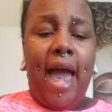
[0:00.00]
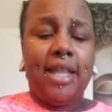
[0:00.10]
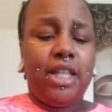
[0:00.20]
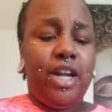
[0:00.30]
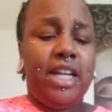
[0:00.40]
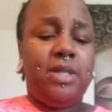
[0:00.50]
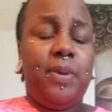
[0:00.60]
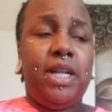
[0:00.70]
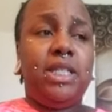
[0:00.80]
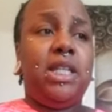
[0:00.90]
and they're
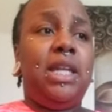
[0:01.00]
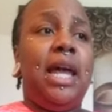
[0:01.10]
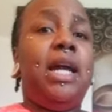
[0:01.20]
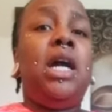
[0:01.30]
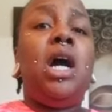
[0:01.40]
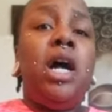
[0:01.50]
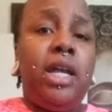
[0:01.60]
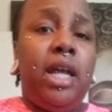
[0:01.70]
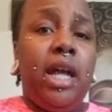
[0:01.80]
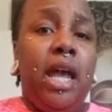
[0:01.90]
experiencing like
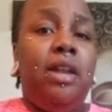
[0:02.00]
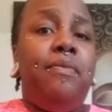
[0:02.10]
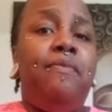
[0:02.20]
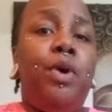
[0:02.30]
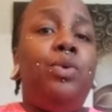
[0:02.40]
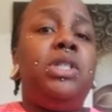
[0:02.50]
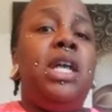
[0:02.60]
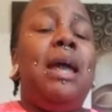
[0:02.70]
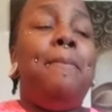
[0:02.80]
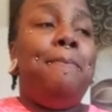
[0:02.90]
cutting and
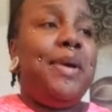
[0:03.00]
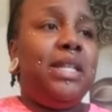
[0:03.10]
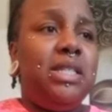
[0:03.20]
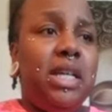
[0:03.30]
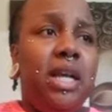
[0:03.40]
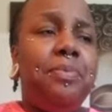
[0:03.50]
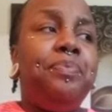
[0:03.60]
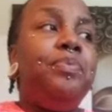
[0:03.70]
folding and bending